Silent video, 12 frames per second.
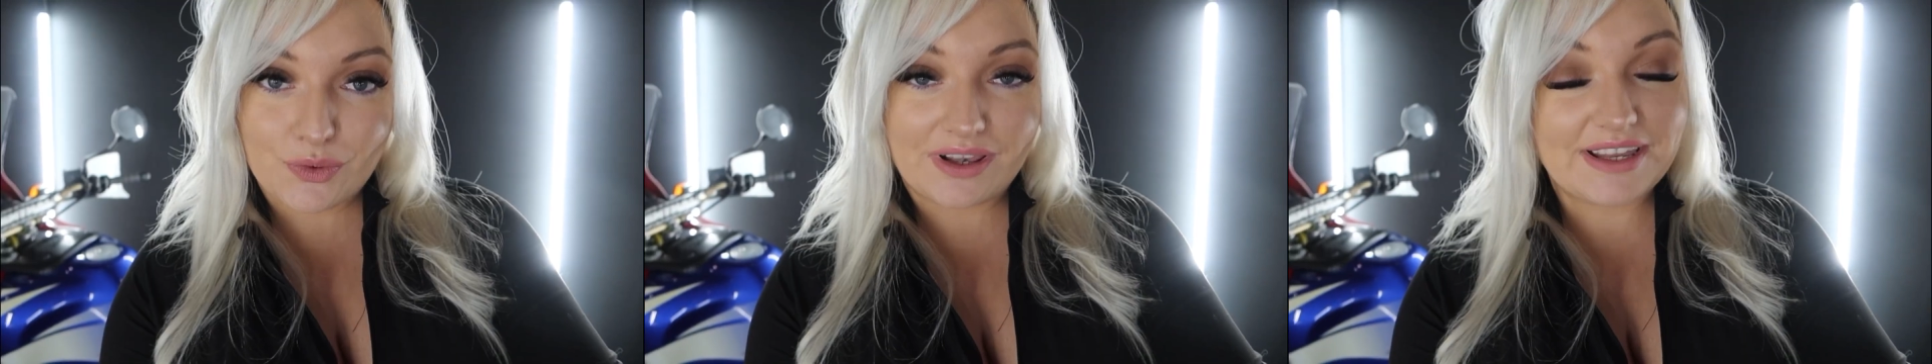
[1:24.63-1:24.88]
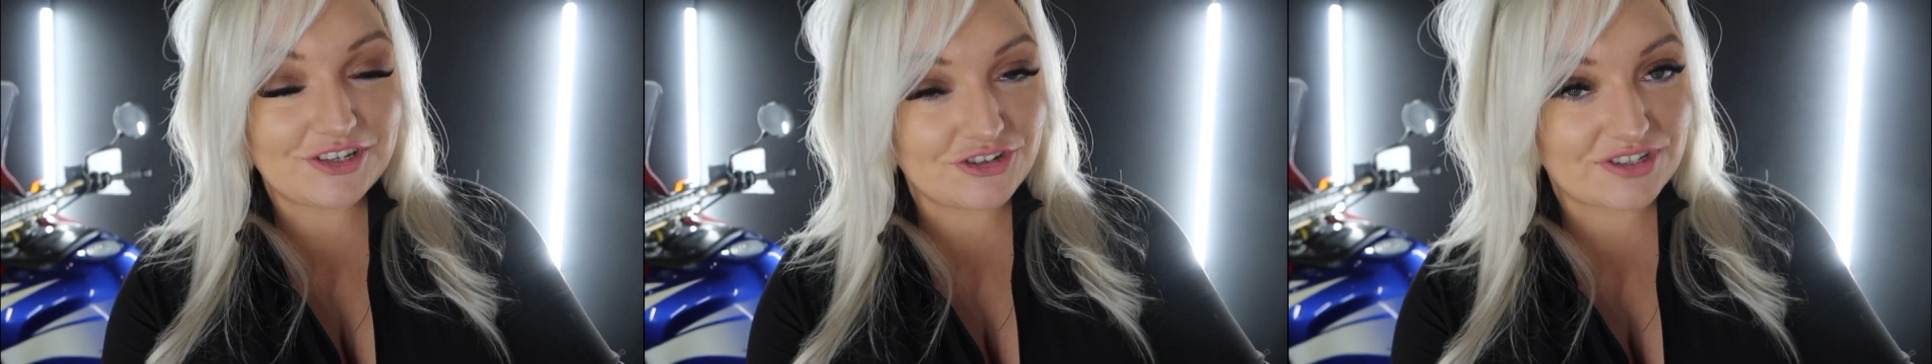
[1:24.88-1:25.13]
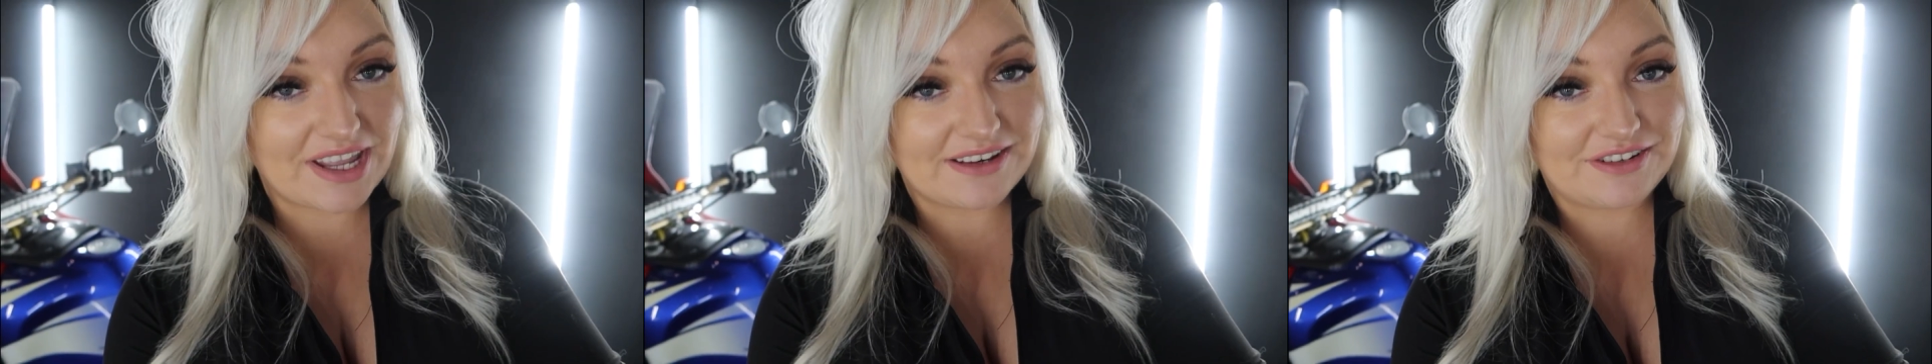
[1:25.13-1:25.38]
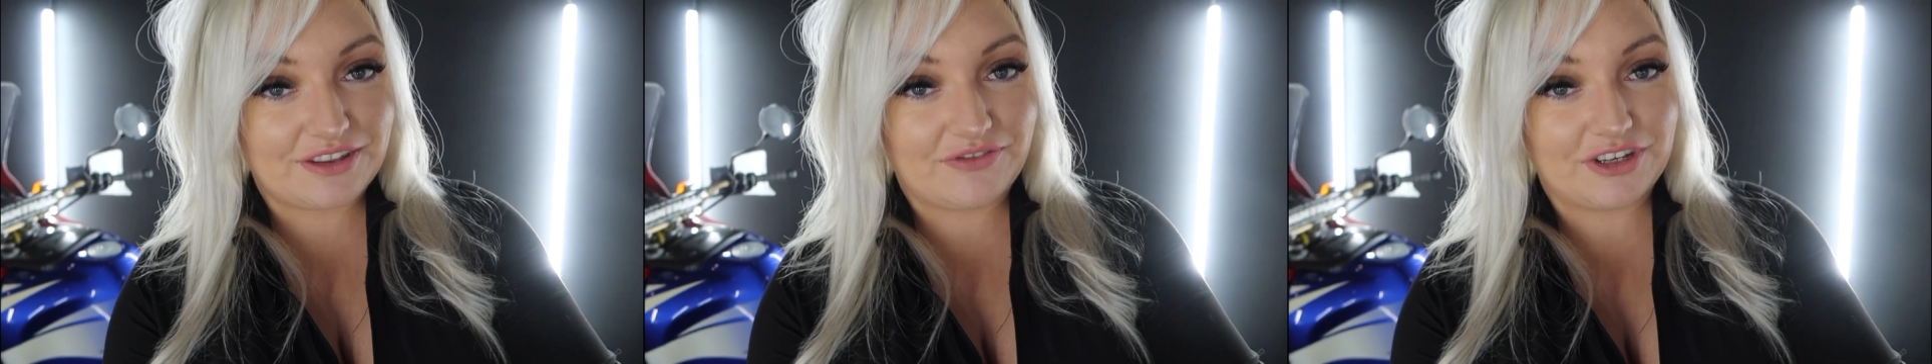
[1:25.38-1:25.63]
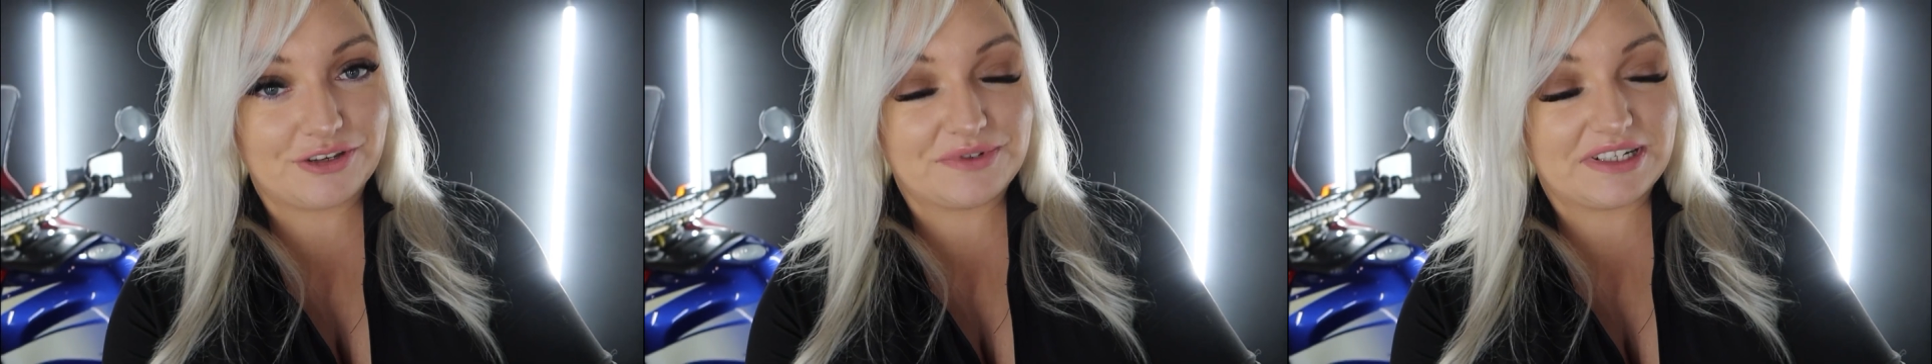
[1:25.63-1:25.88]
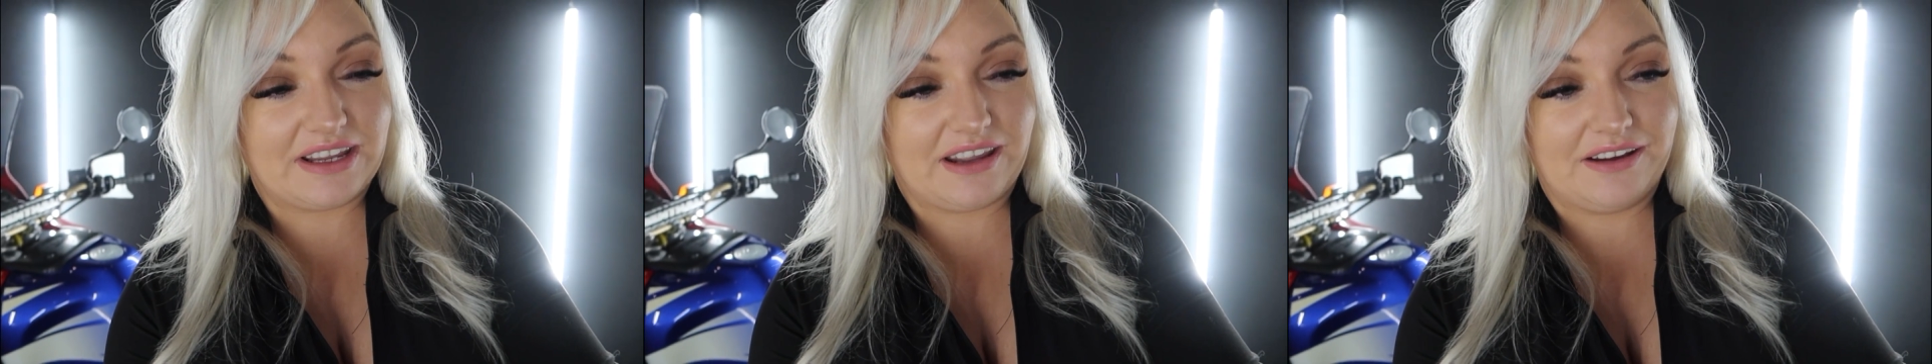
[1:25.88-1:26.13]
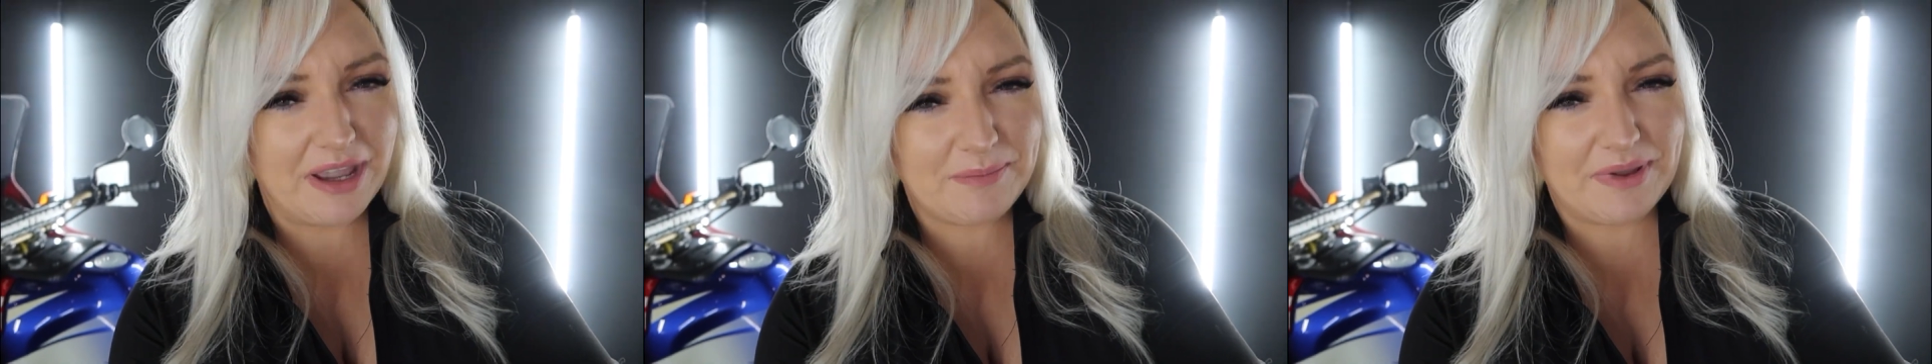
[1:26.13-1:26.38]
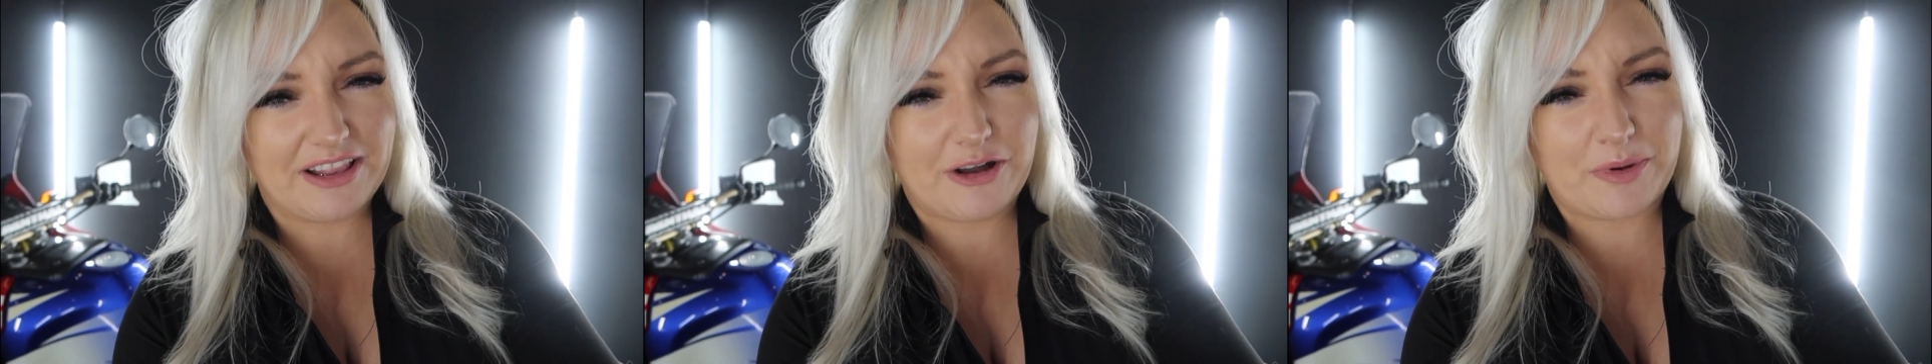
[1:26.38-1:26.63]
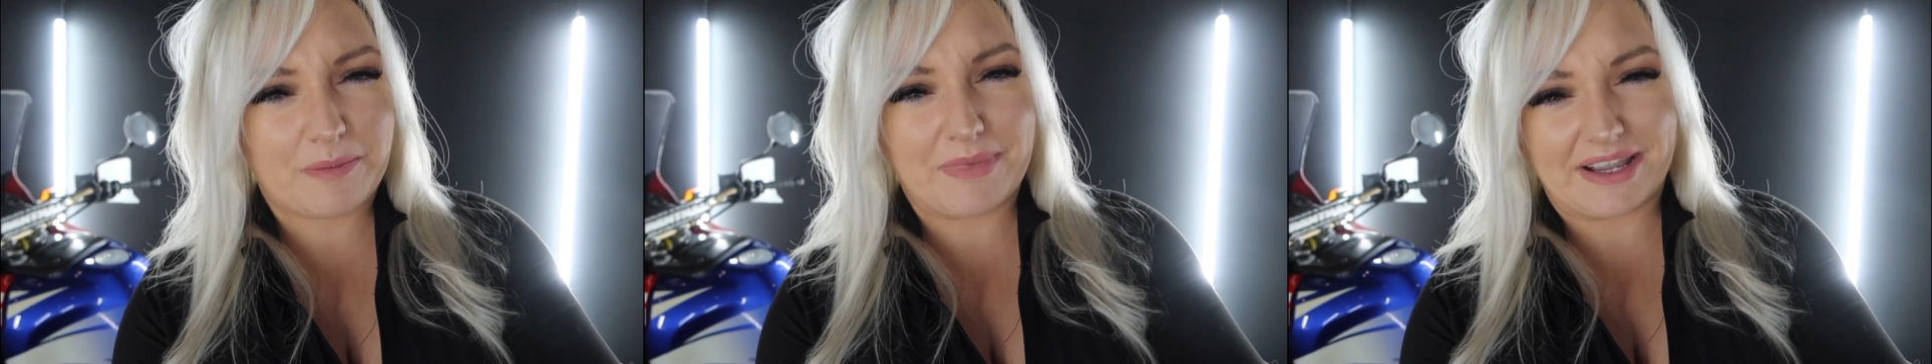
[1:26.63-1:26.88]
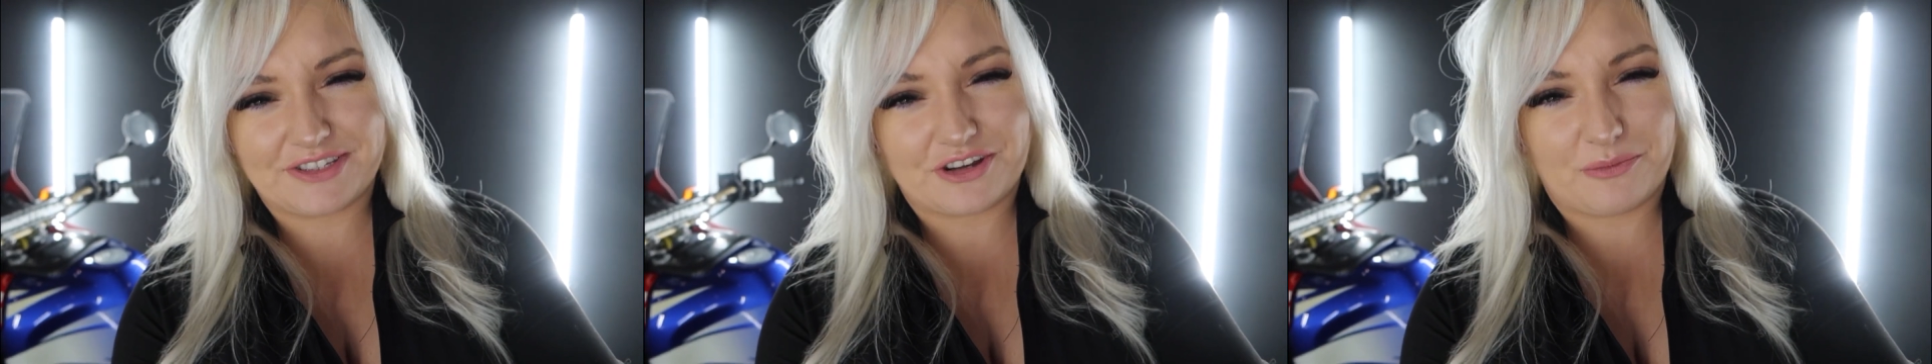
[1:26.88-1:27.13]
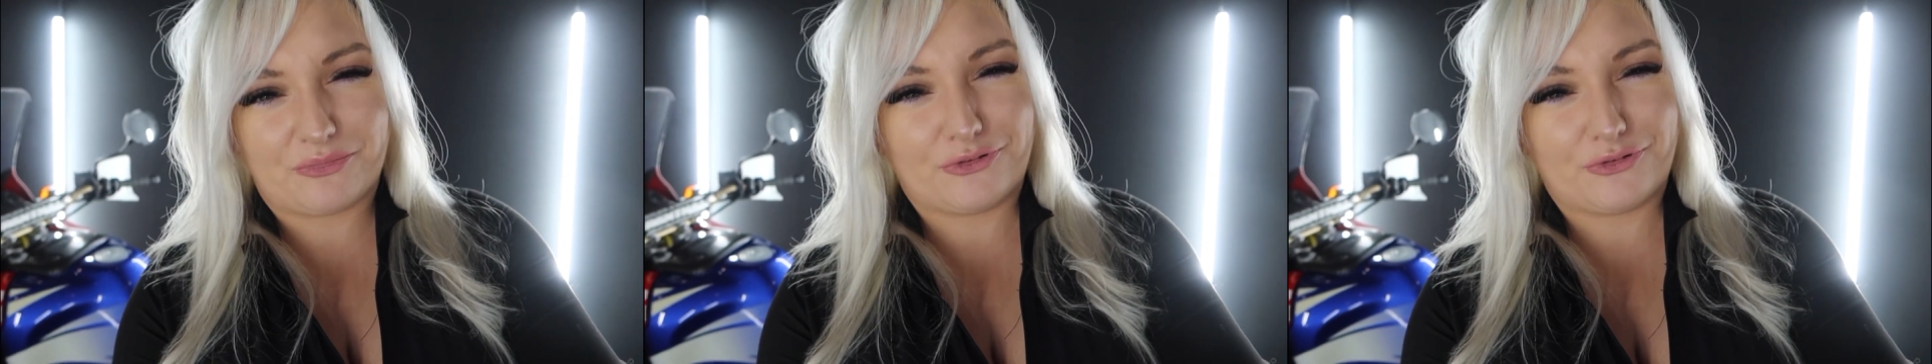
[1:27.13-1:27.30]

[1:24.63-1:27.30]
let's just get into the video today. Might be a little bit mixed up